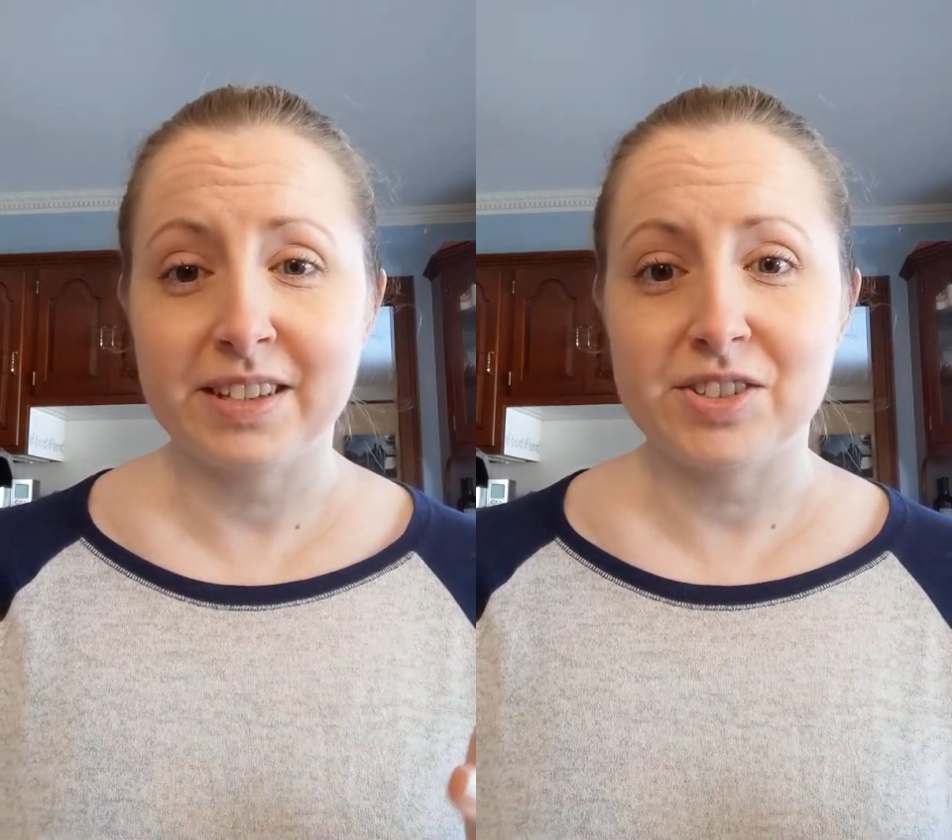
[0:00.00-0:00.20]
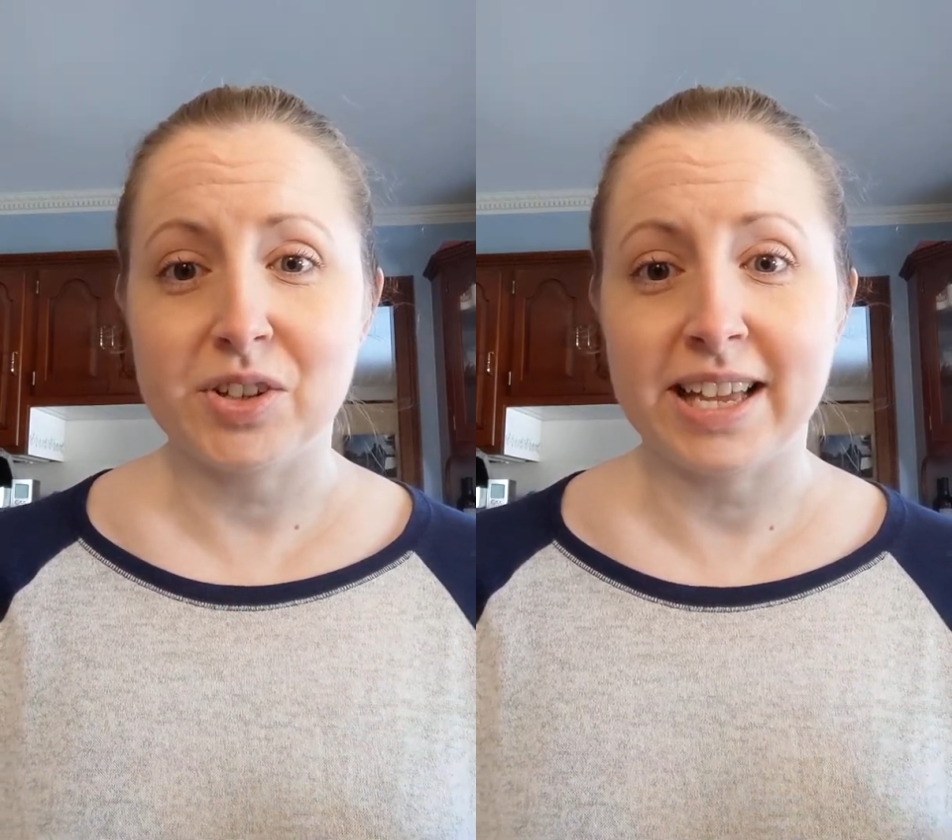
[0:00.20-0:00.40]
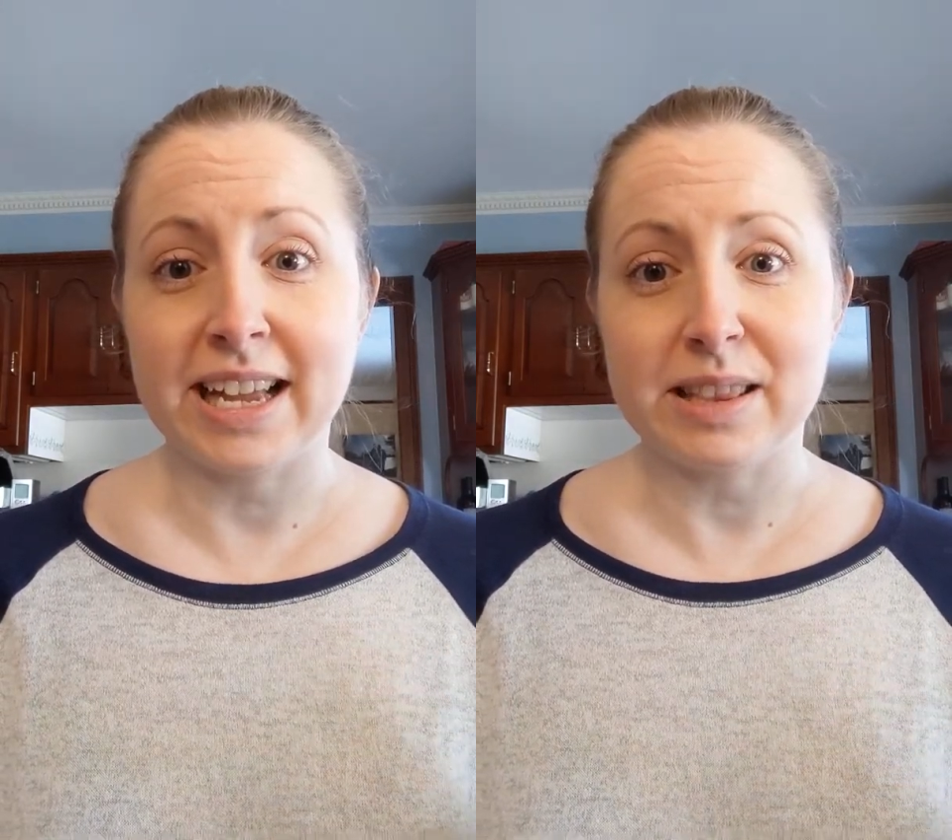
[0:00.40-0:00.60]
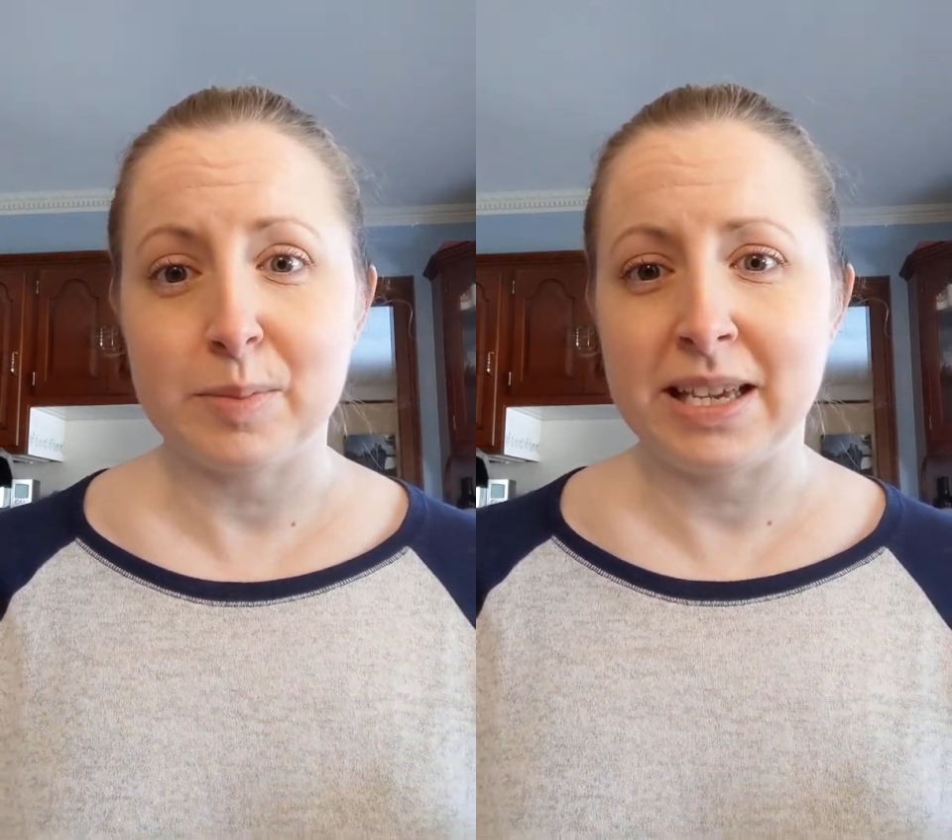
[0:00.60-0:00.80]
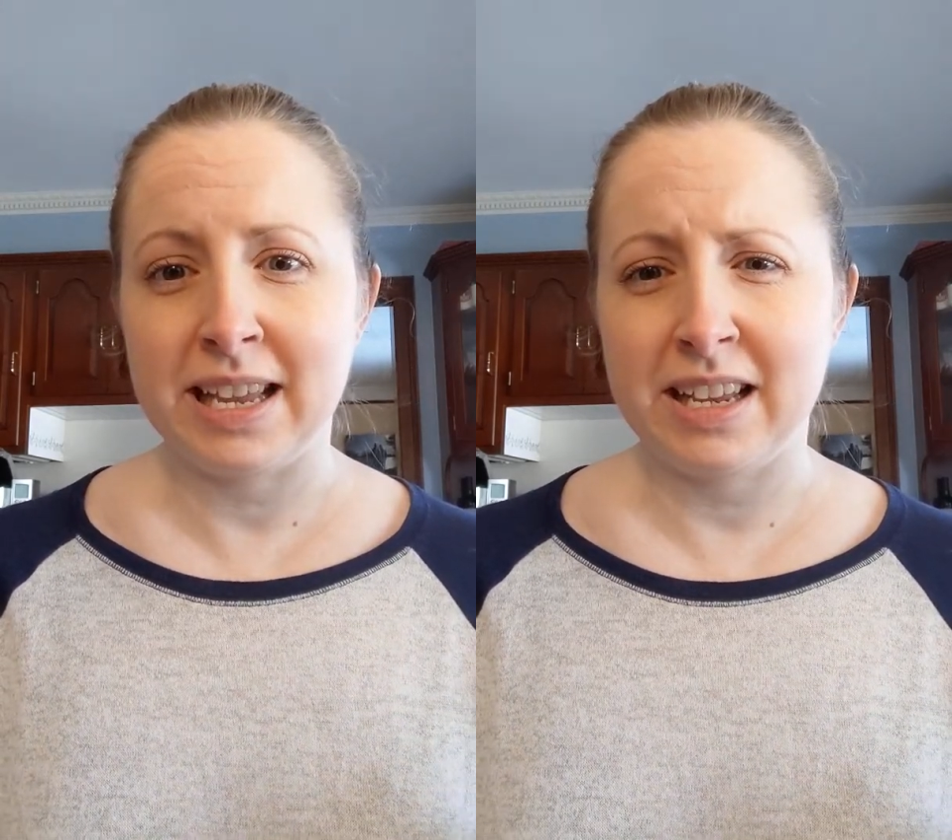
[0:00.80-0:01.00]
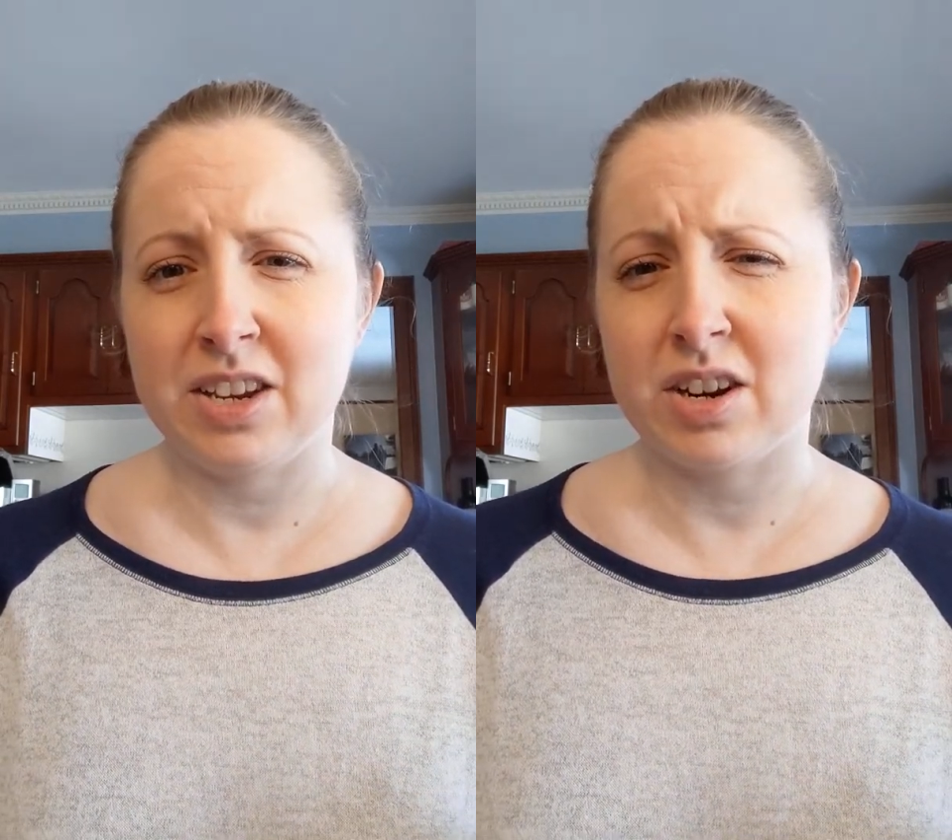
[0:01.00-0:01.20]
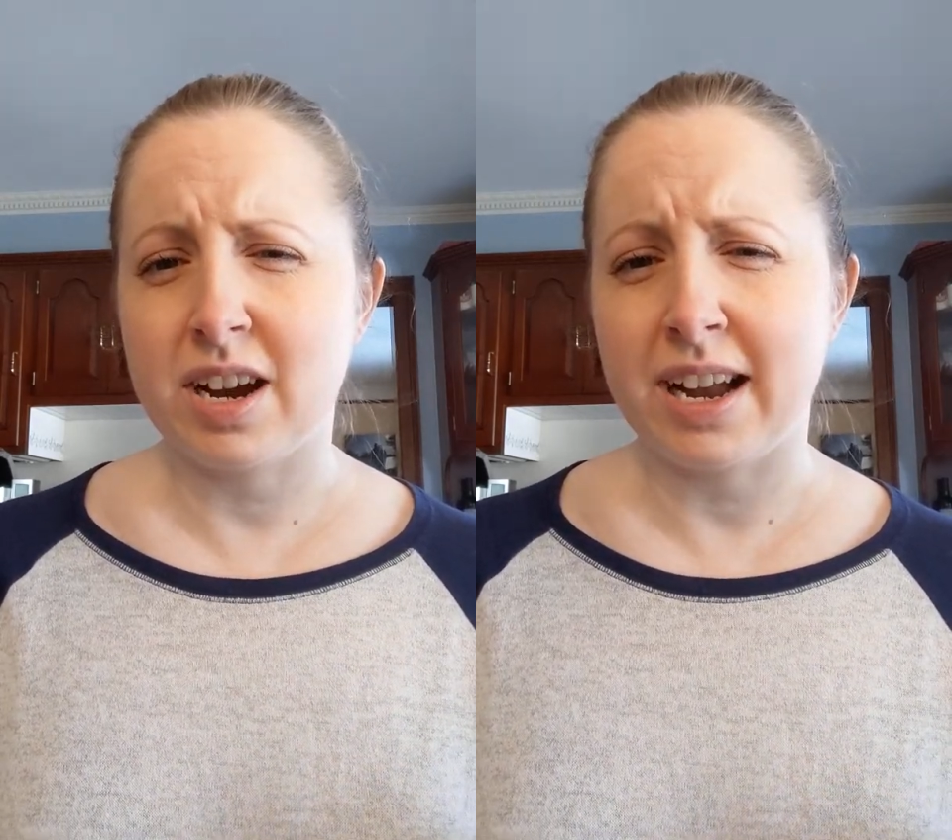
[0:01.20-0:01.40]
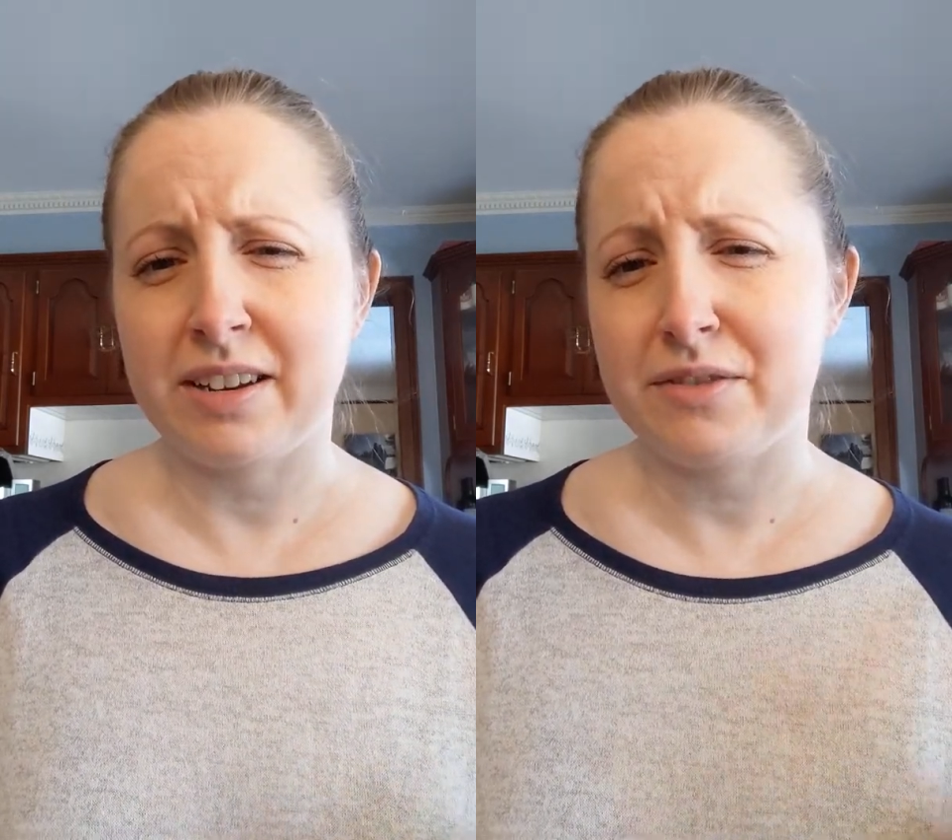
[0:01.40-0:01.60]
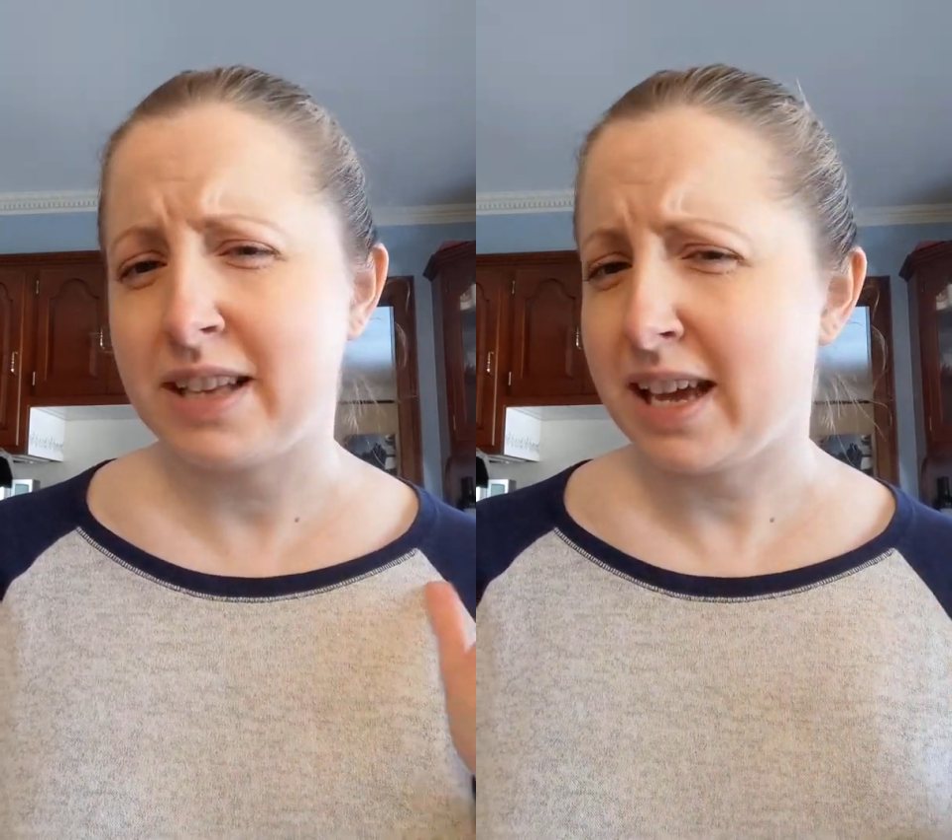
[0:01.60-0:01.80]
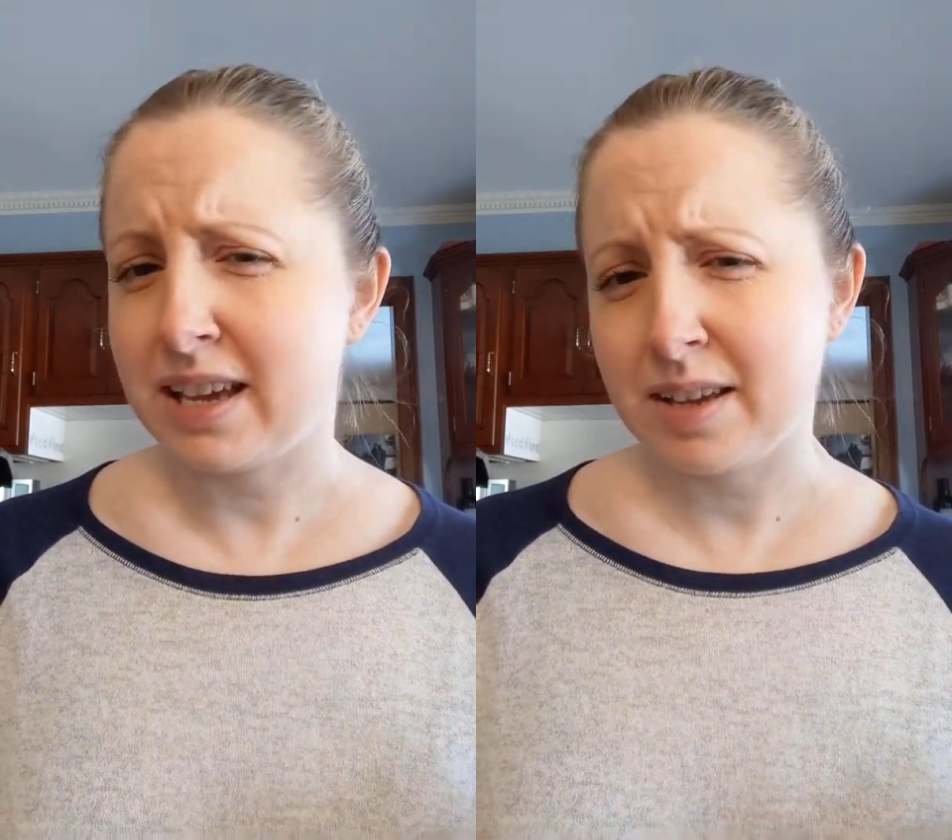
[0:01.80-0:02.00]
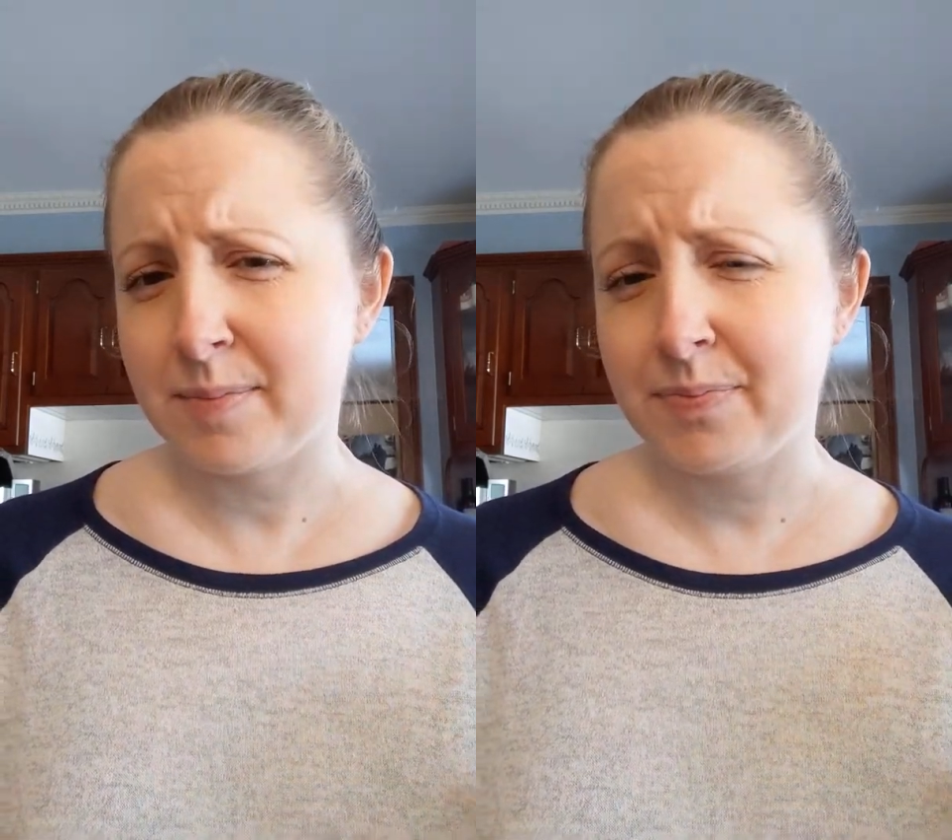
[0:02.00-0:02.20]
So, like, at the beginning, you're kind of like